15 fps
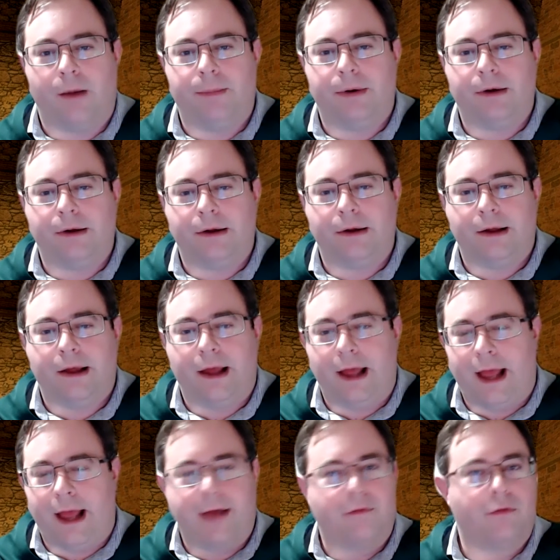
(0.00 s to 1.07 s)
up
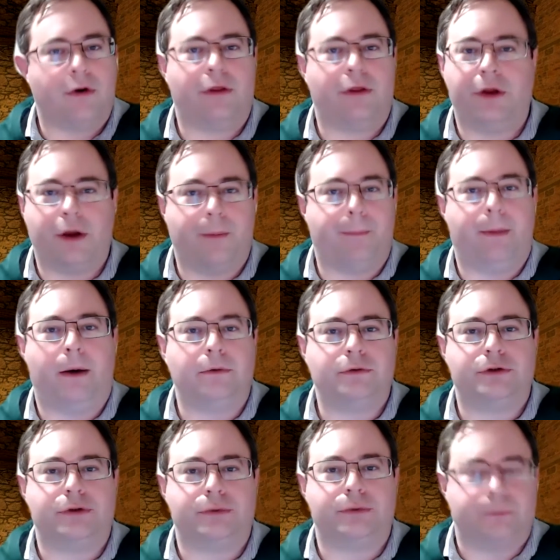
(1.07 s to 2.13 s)
everything
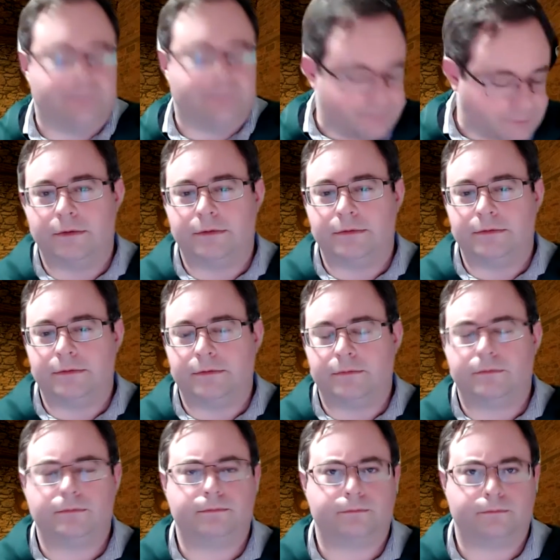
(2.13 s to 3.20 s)
about you.
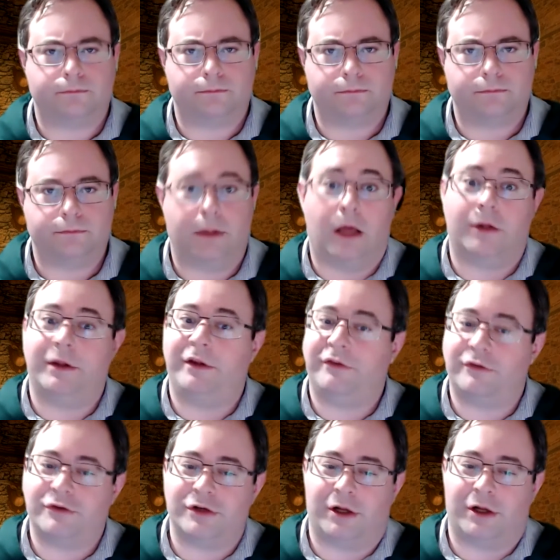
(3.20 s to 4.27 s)
Now,
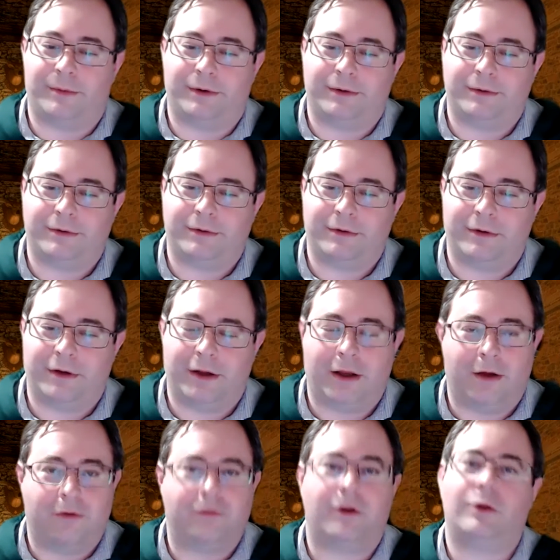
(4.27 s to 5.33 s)
ladies and gentlemen,
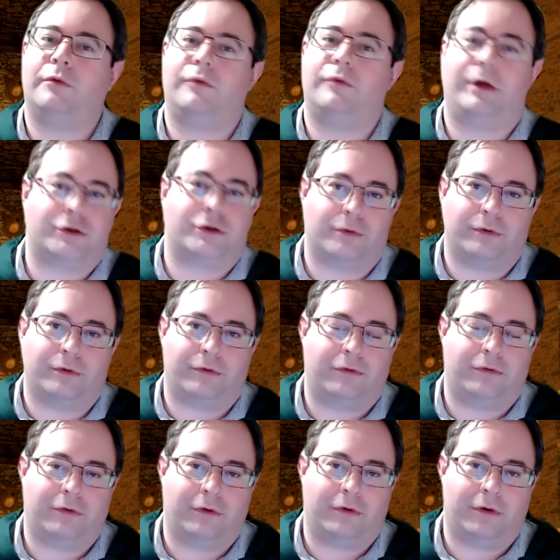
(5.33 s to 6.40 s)
fellow
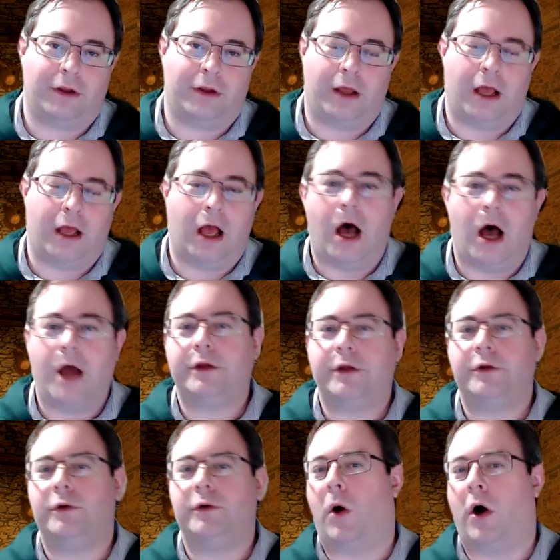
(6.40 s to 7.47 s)
adventurers, I
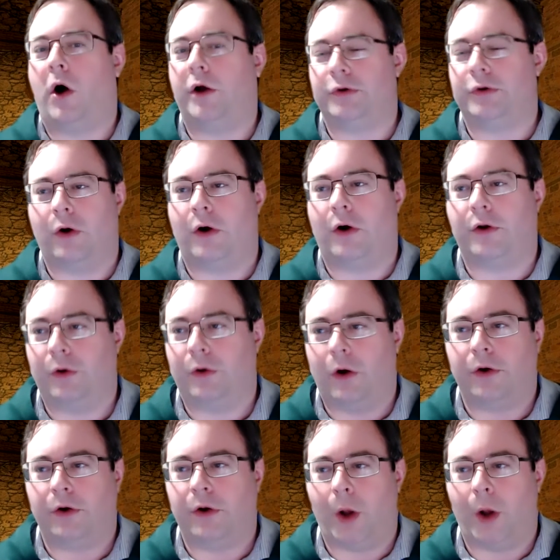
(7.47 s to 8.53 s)
could go on and on and
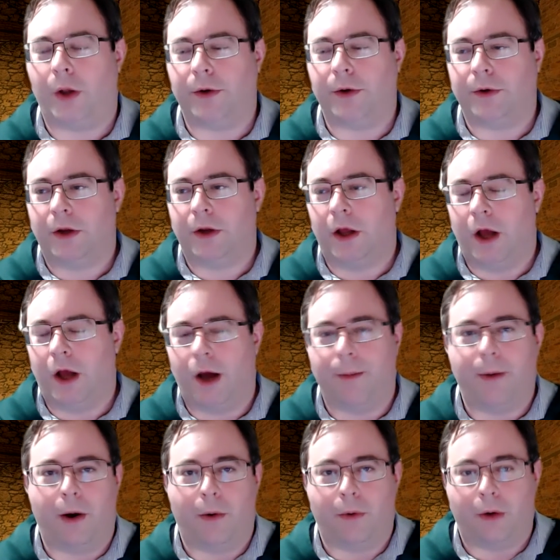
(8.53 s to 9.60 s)
on and on
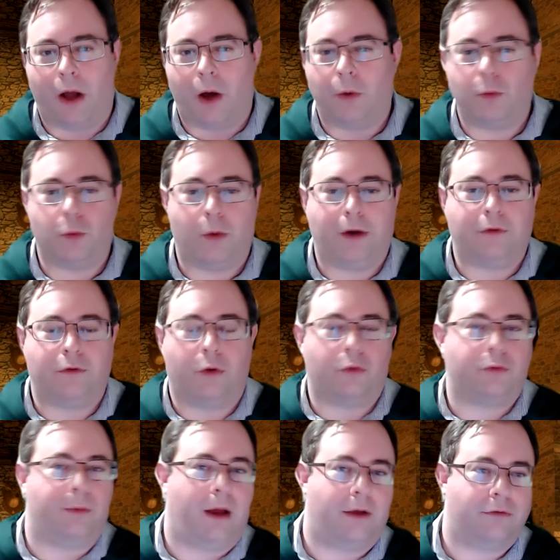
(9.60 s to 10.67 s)
about how great
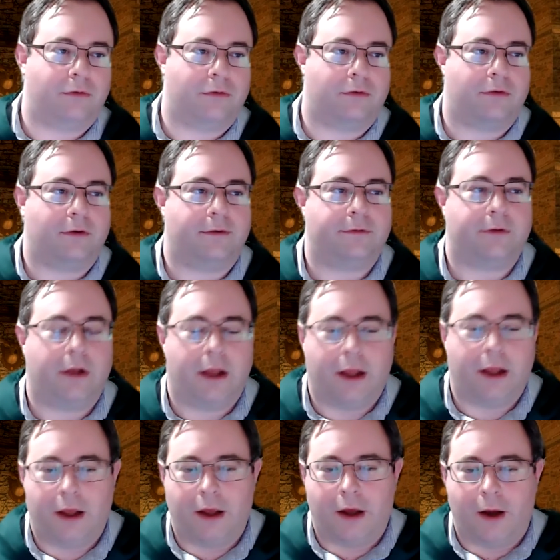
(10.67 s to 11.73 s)
Toastmasters is,
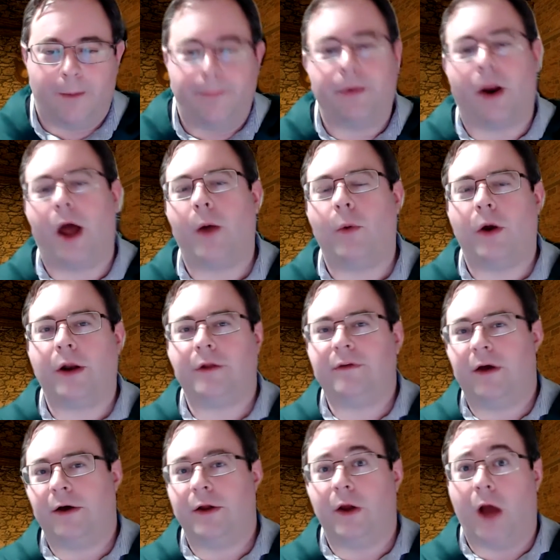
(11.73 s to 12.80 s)
but I want to
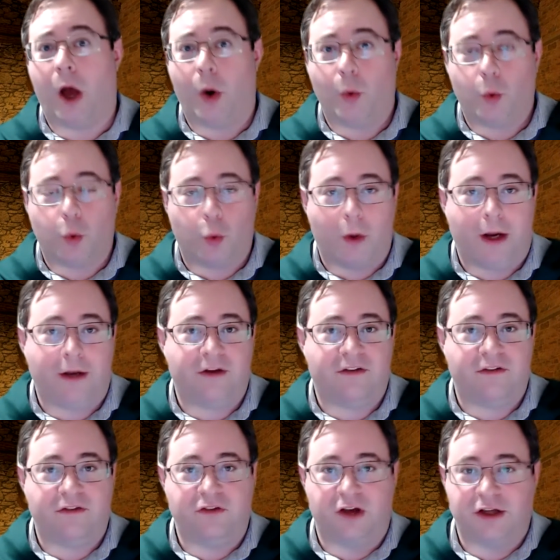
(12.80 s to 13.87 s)
tell you how great
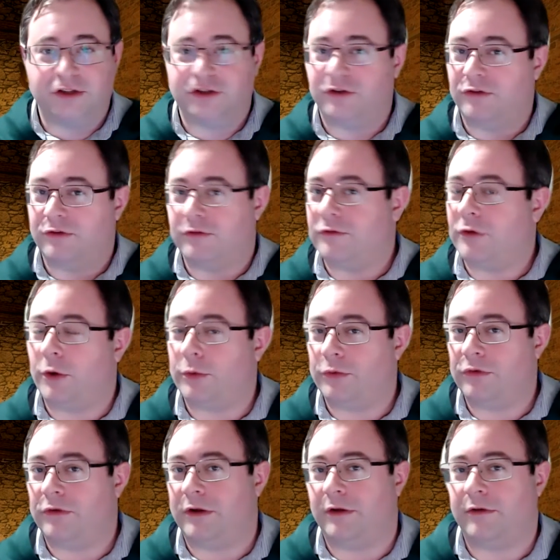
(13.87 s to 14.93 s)
Dungeons and
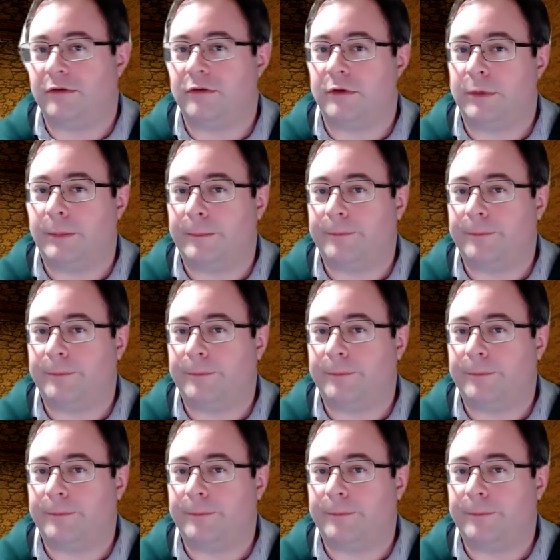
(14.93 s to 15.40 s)
Toasts is.